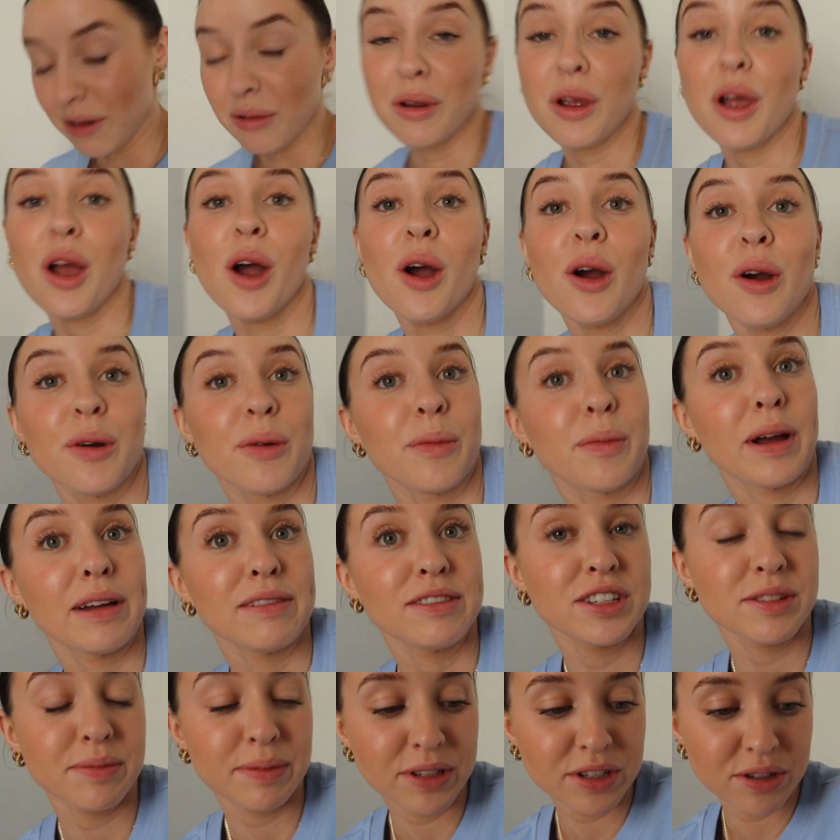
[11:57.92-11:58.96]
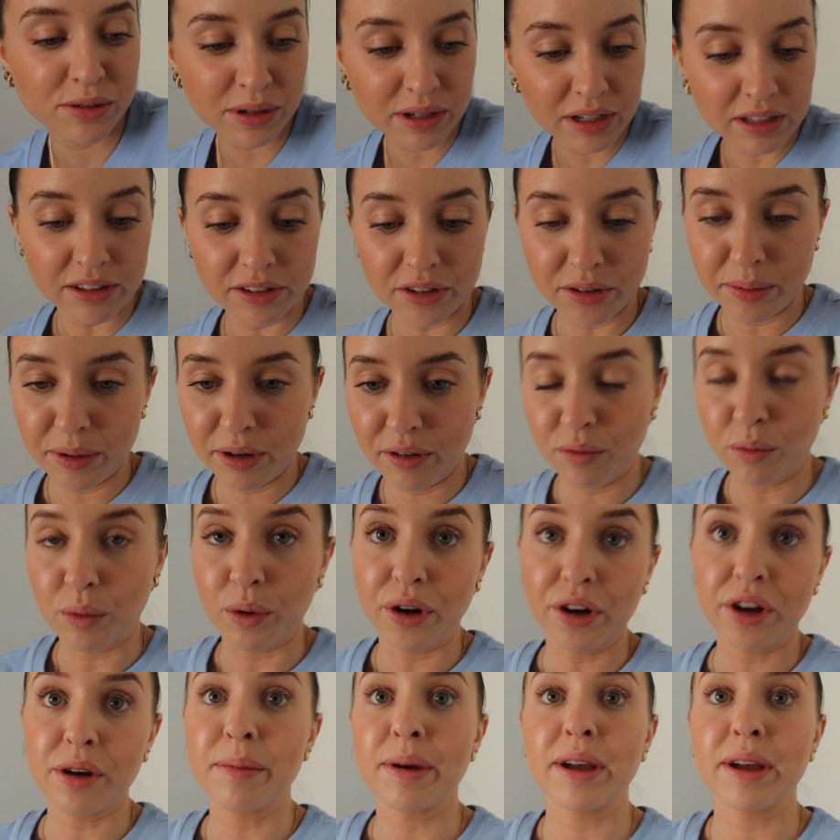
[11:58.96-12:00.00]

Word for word: Now we're home. I've just been doing a little bit of work